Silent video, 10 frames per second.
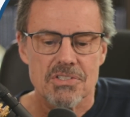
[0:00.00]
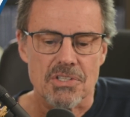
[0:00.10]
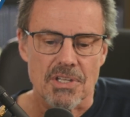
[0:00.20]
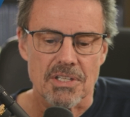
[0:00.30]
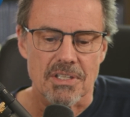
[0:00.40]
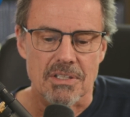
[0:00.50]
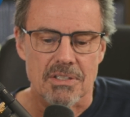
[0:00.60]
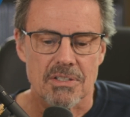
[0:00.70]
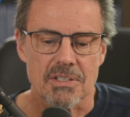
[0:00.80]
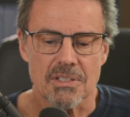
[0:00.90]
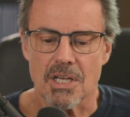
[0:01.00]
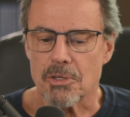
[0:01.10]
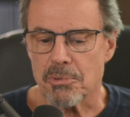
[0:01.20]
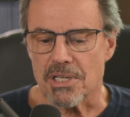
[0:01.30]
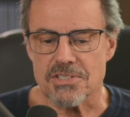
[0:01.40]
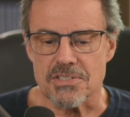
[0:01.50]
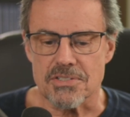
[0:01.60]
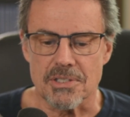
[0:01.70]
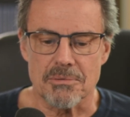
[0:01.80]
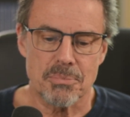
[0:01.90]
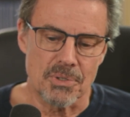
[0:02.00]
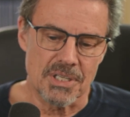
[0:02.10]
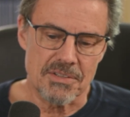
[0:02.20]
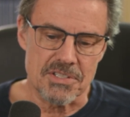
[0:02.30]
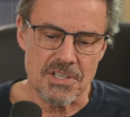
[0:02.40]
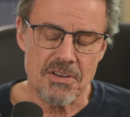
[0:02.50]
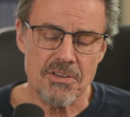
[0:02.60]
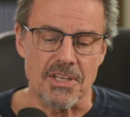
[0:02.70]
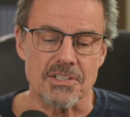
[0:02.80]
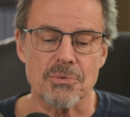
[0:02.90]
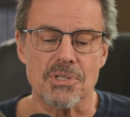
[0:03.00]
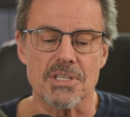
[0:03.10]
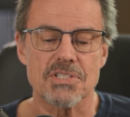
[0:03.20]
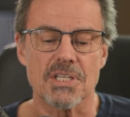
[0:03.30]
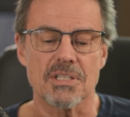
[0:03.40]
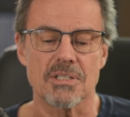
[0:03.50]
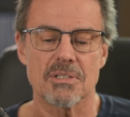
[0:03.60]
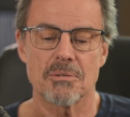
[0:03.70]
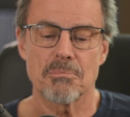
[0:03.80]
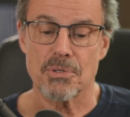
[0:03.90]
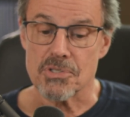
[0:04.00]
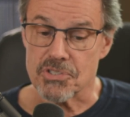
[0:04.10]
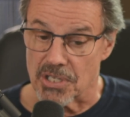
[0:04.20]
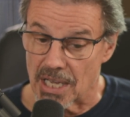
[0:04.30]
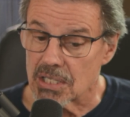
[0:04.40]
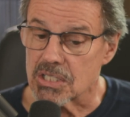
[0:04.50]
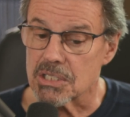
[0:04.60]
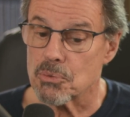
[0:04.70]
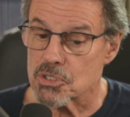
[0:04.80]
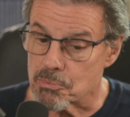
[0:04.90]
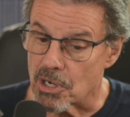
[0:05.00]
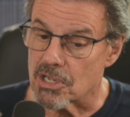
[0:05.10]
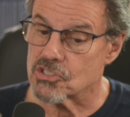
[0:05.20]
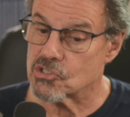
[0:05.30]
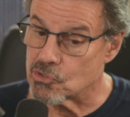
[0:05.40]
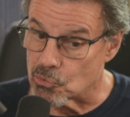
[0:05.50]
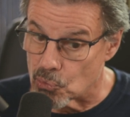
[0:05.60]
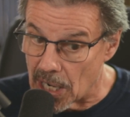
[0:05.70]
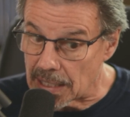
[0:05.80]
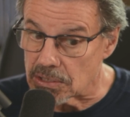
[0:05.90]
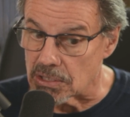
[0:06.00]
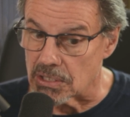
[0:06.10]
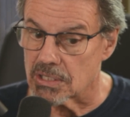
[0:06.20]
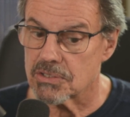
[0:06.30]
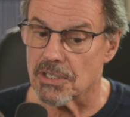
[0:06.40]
So then in other places, they point out these other things where they say that personality responds directly